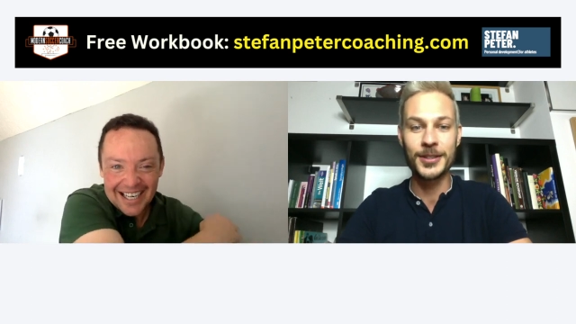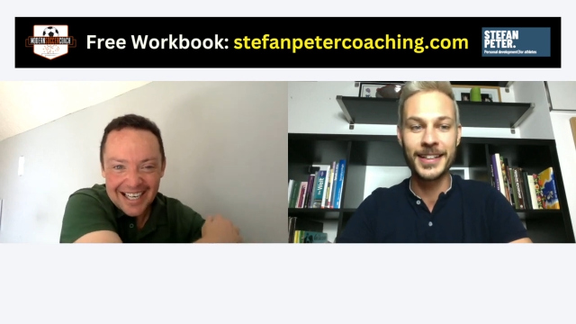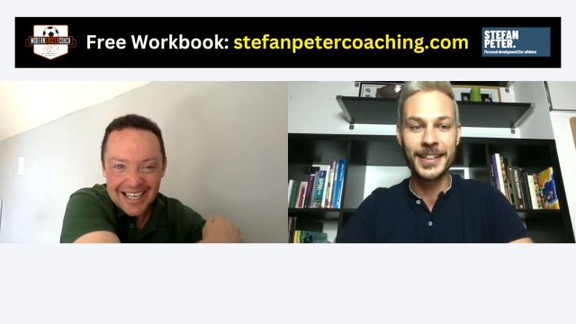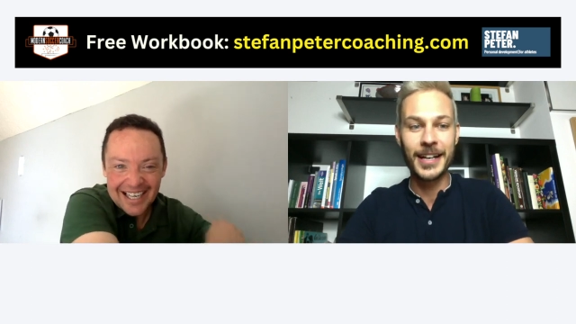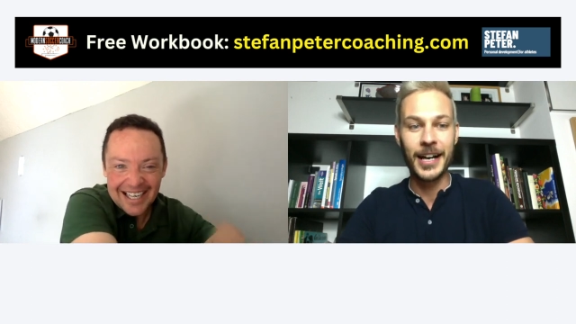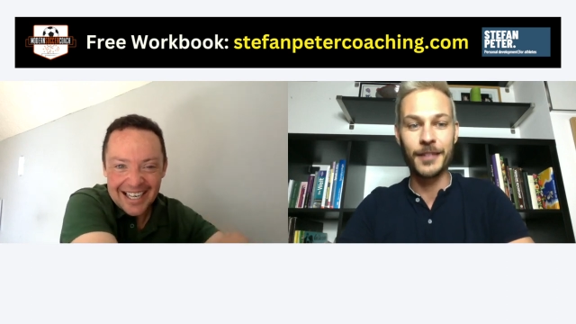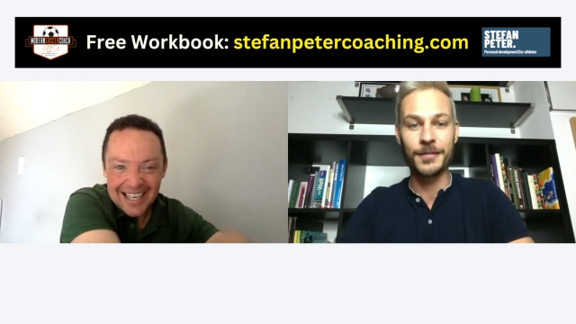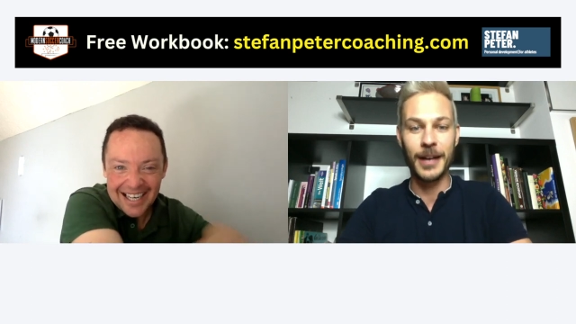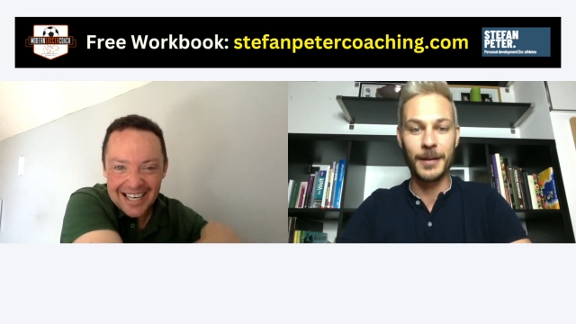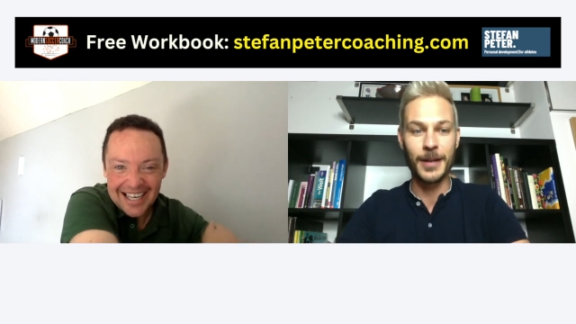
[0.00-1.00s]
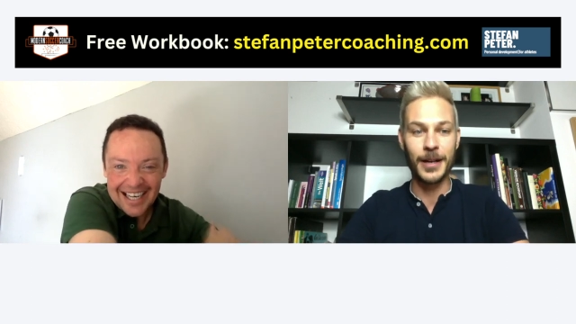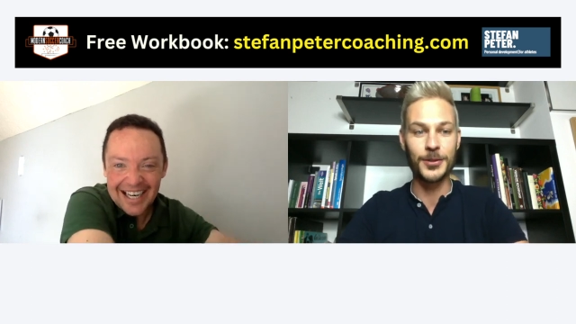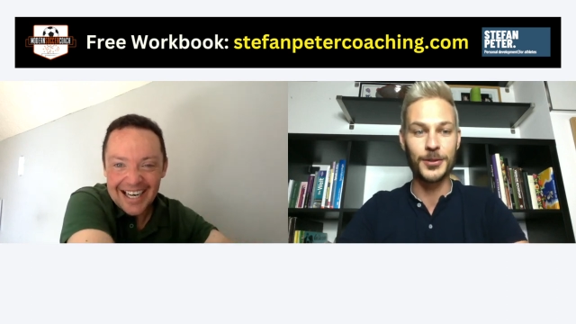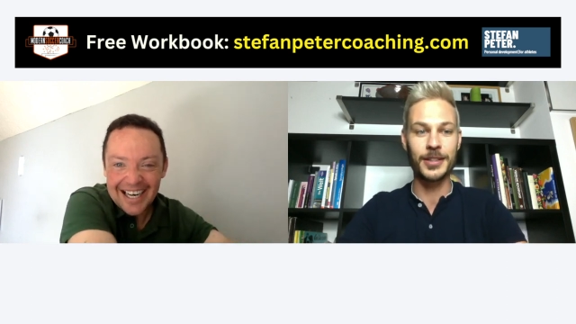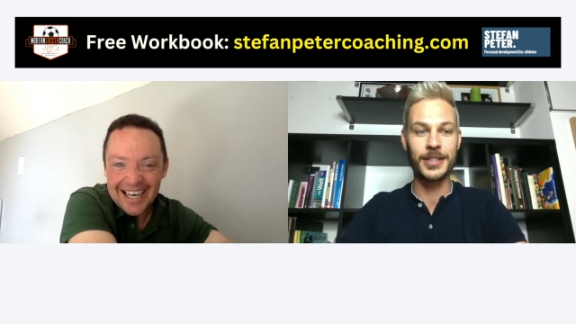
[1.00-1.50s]
Speaker 1: I've, I've, i usually
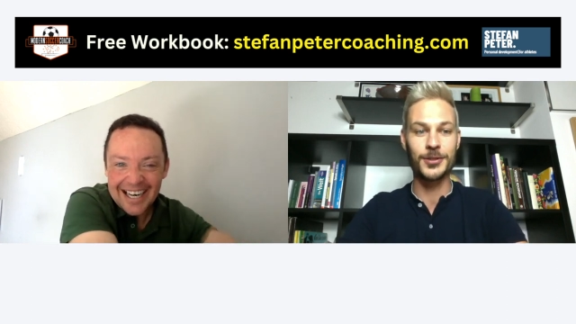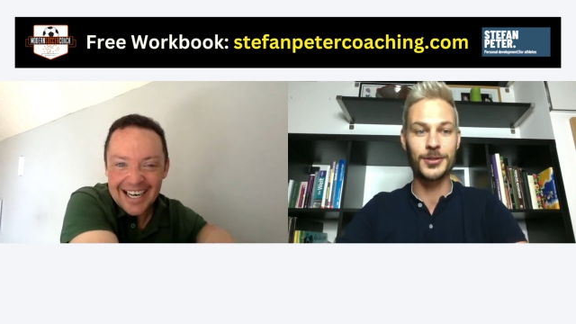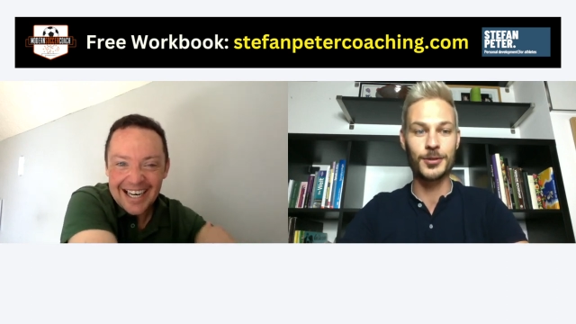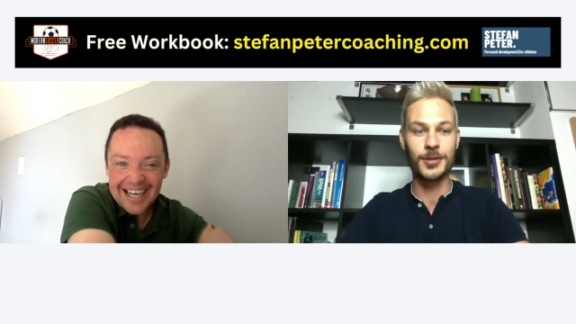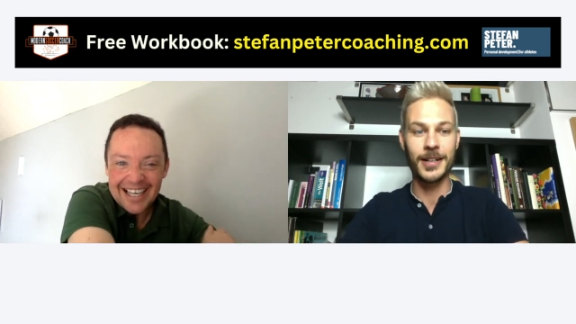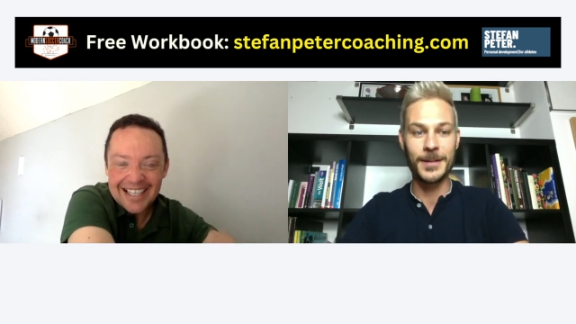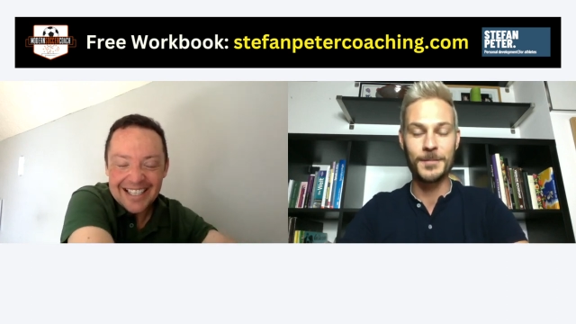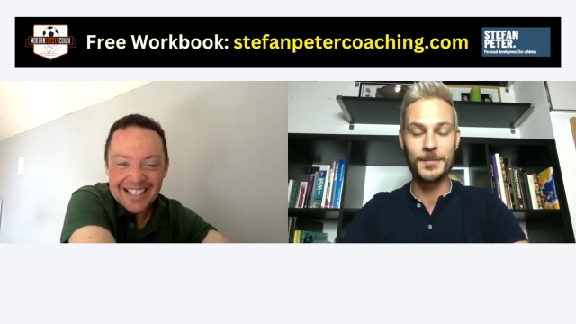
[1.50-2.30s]
do um,